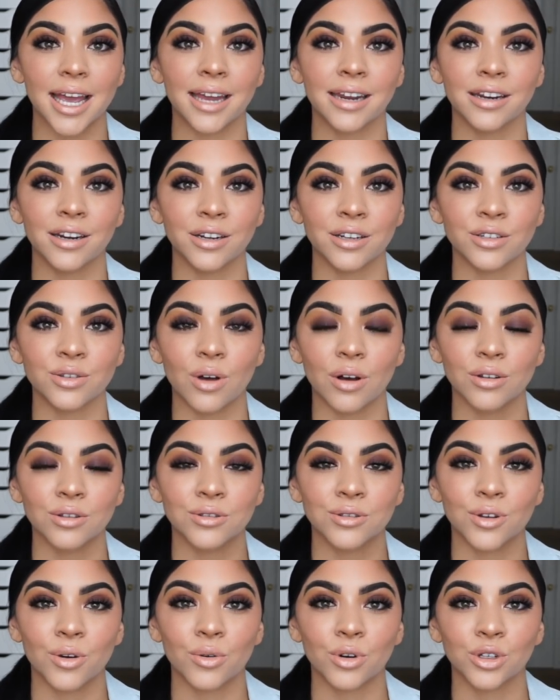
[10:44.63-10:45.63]
and it is
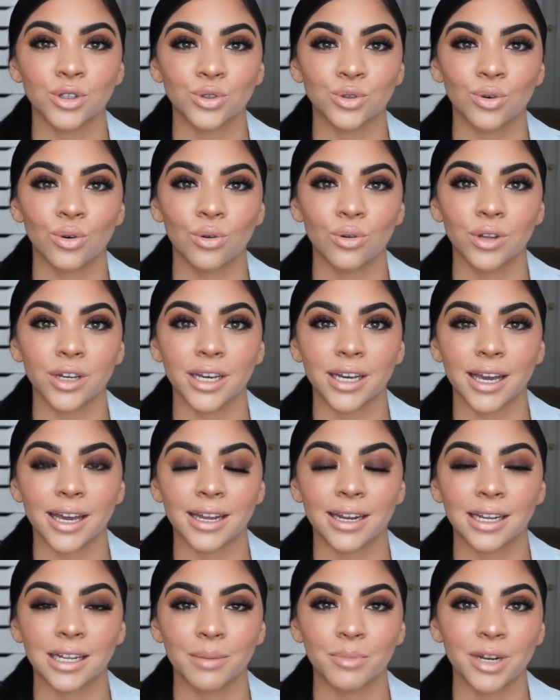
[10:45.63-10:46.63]
also controlling
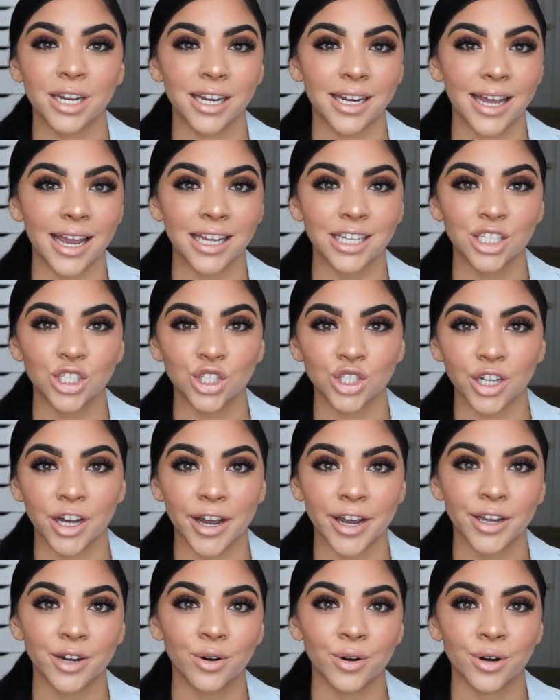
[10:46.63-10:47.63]
and eliminating any
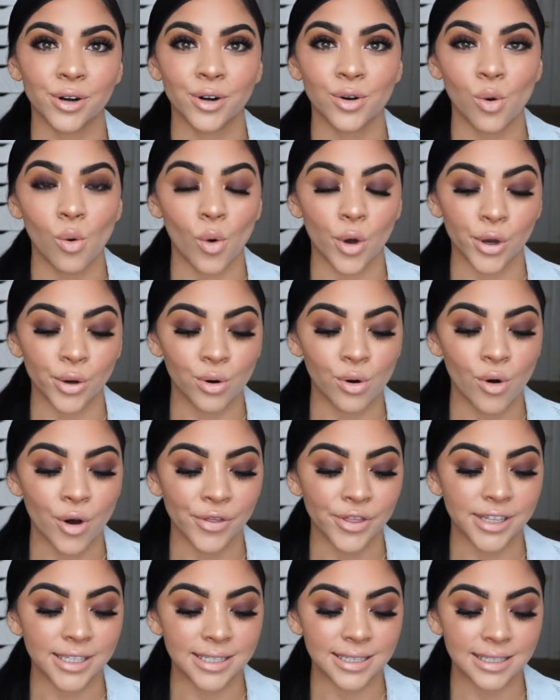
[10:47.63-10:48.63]
shine or oil
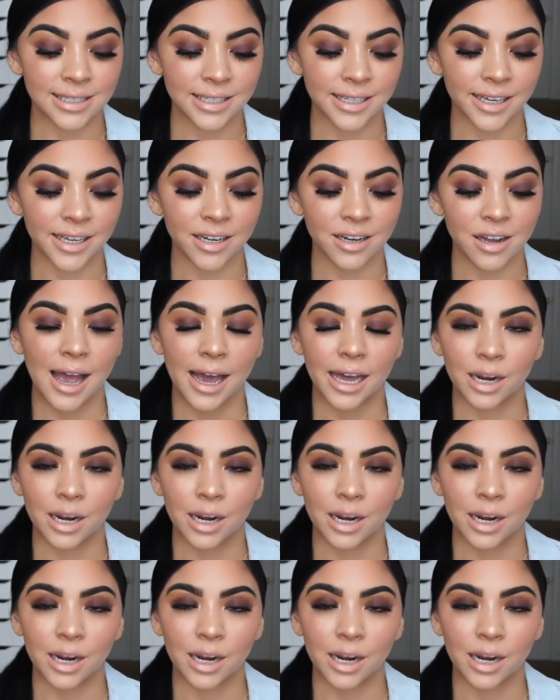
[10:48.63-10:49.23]
on the skin.